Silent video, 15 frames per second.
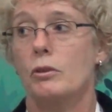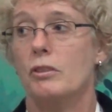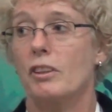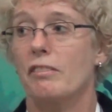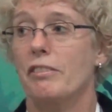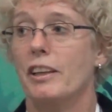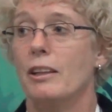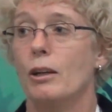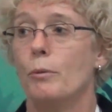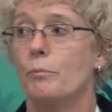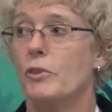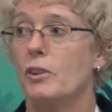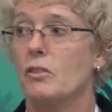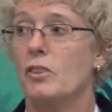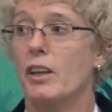develop
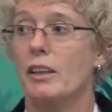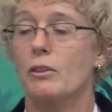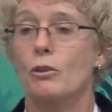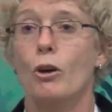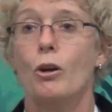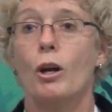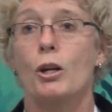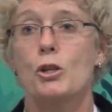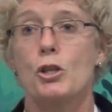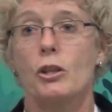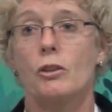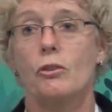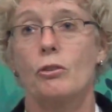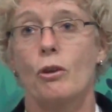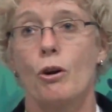the
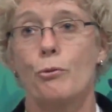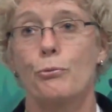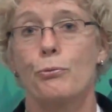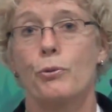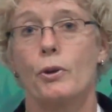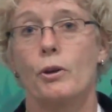technologies of